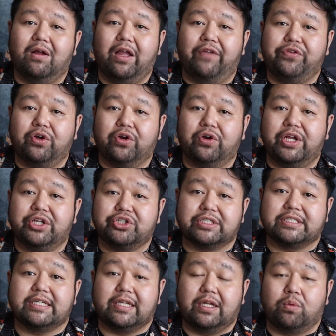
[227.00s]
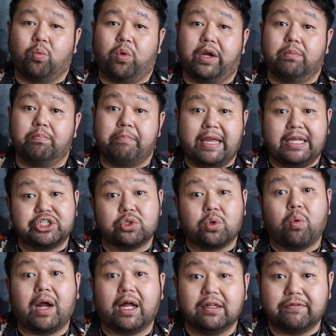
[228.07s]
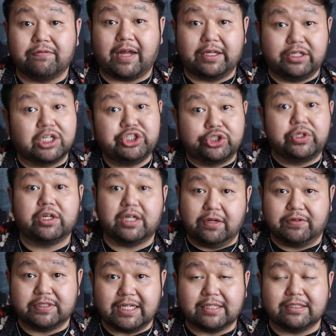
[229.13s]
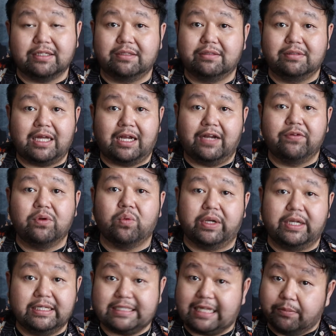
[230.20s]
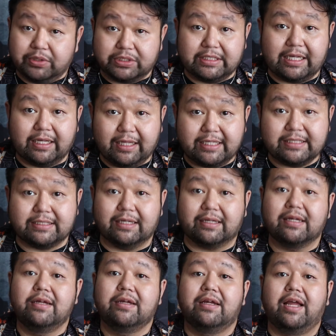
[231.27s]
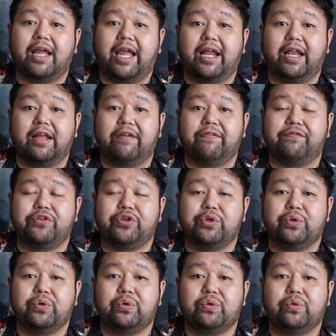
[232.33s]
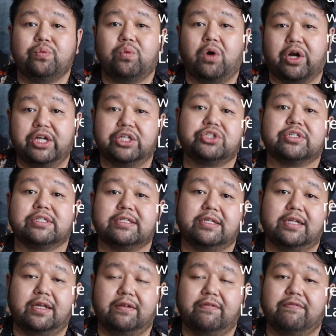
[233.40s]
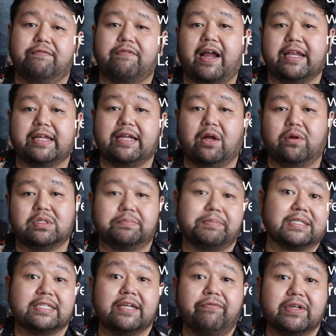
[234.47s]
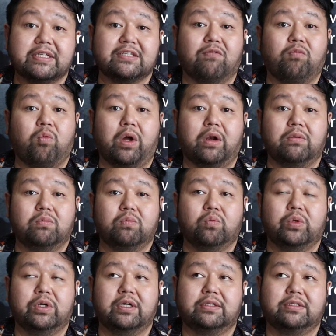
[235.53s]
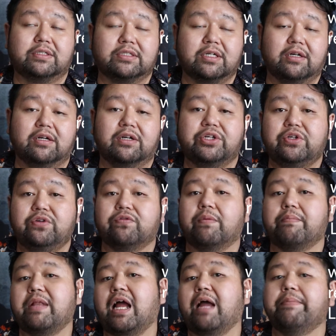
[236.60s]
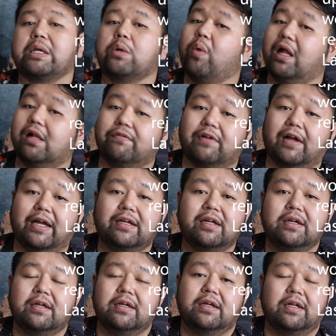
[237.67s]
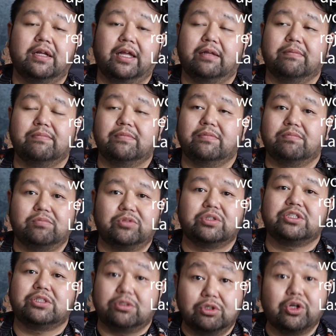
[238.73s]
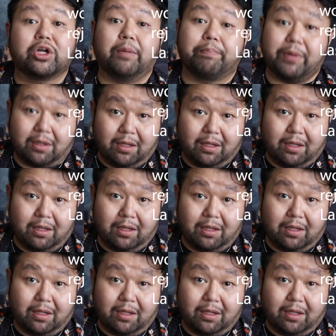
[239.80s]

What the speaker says: If you're interested in what makes you qualify, because you could get rejected. Not everyone is able to get LASIK. And if you are interested in finding out specifics of what would deter you from not being qualified, look up it